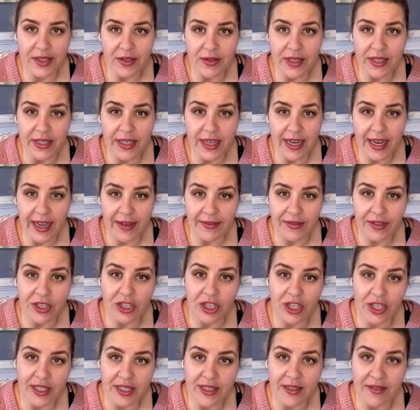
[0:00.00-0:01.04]
So he's going to have to
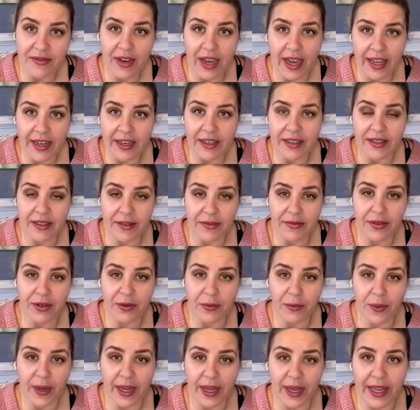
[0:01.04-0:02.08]
justify it a
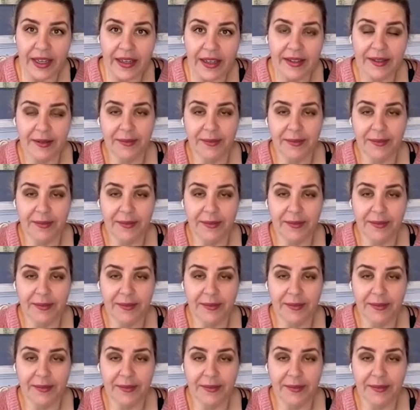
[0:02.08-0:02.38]
different way.